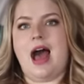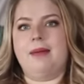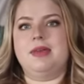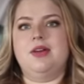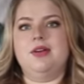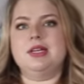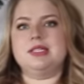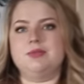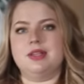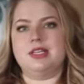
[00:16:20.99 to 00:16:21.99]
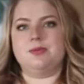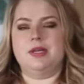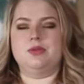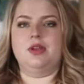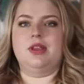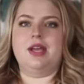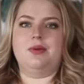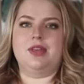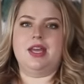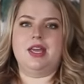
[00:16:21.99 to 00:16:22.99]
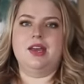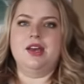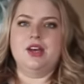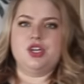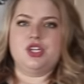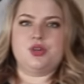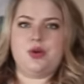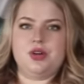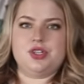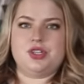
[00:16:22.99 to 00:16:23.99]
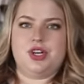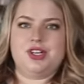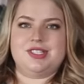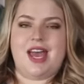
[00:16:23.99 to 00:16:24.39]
I'm curious what these pants would look like with a shorter shirt.